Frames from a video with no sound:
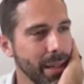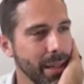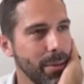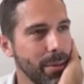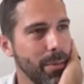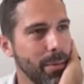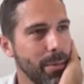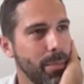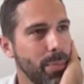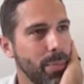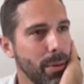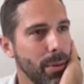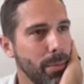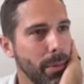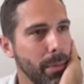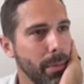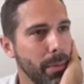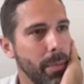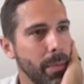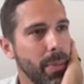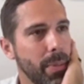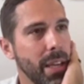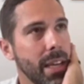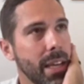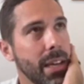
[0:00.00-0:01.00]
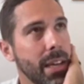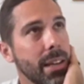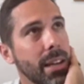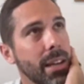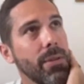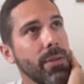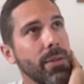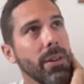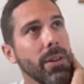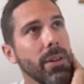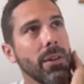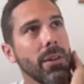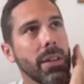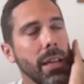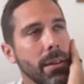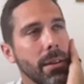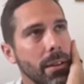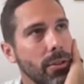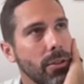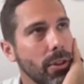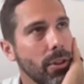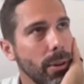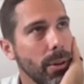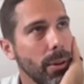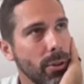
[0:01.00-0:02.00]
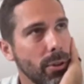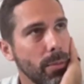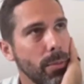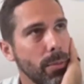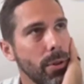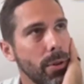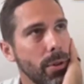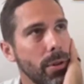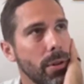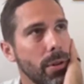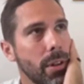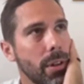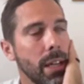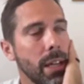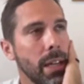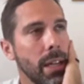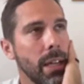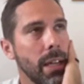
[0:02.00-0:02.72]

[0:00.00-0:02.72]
that would probably be it. If you're looking in terms of more